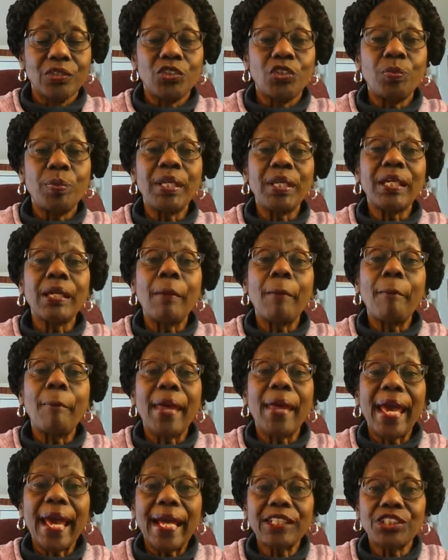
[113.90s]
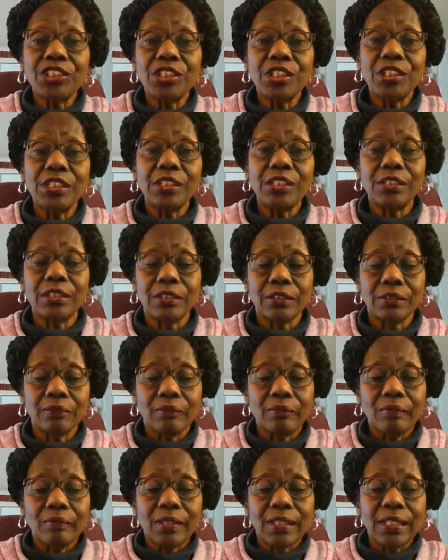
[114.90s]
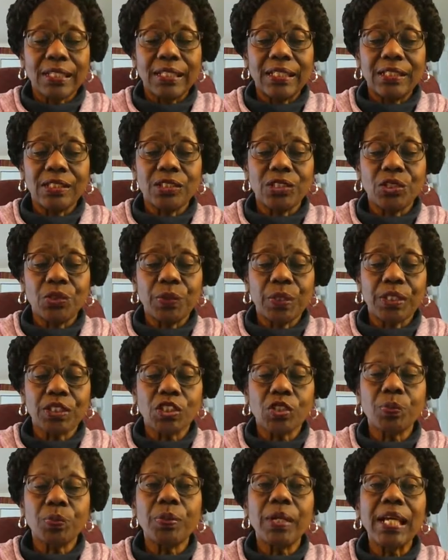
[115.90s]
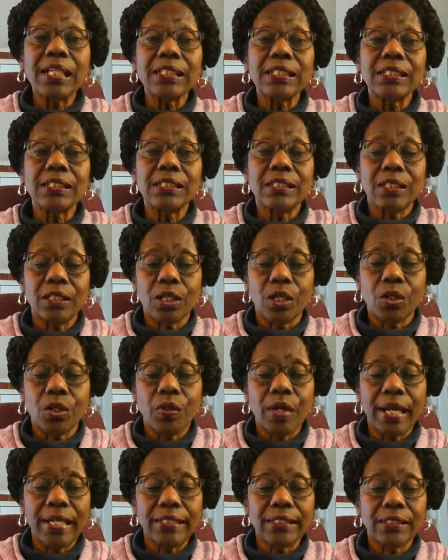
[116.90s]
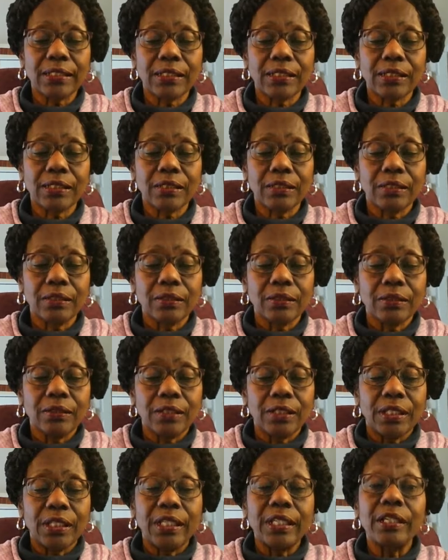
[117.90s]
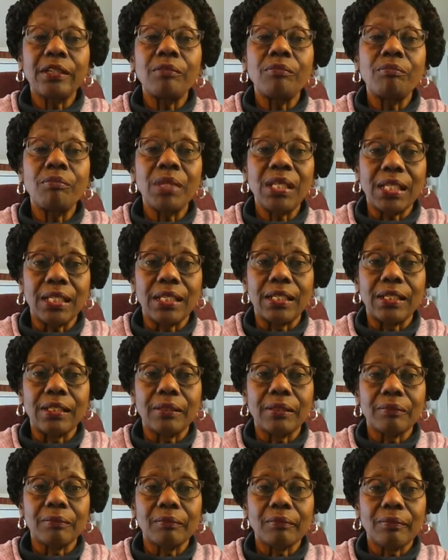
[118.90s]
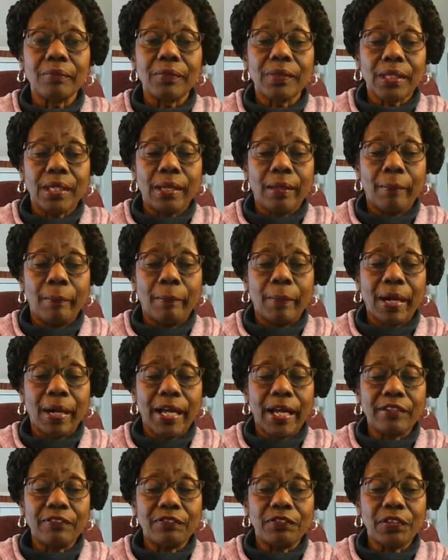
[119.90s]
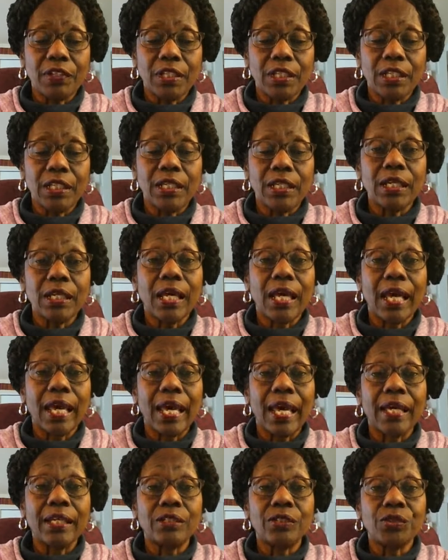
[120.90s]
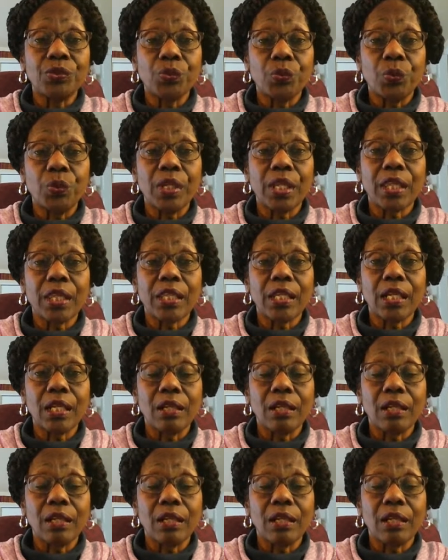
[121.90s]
To be compassionate is to express the Christ in me mindfully and with